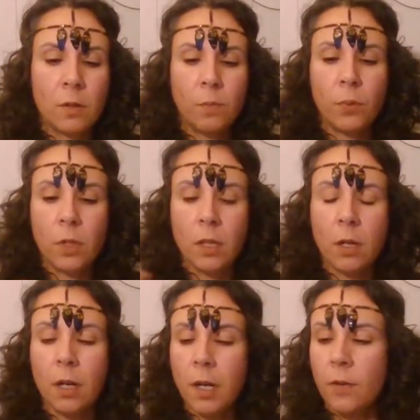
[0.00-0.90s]
pull a
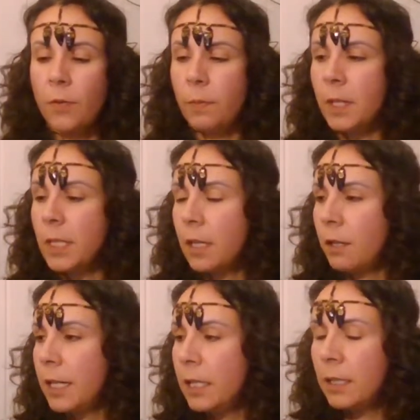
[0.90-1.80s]
card from the
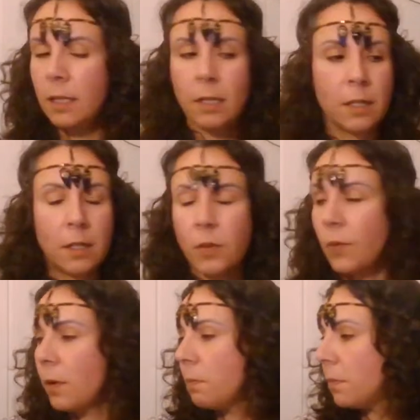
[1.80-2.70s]
tarot, and this is
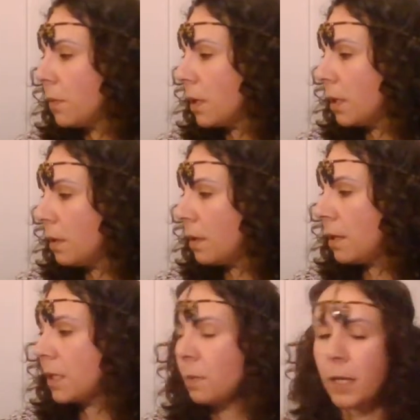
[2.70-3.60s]
from the
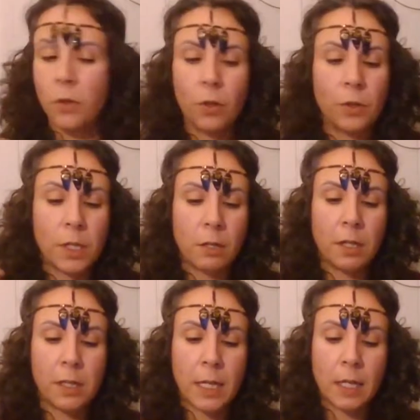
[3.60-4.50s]
This Might Hurt tarot
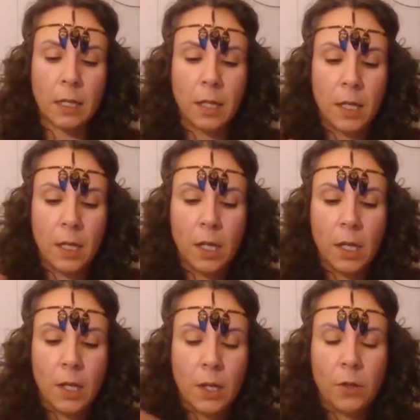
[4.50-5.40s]
deck
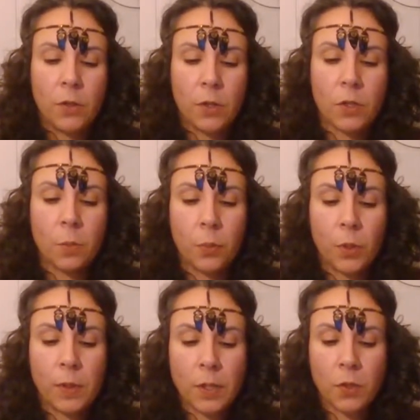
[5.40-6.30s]
to
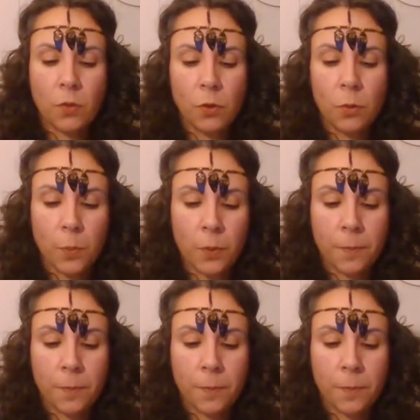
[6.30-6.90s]
support this group.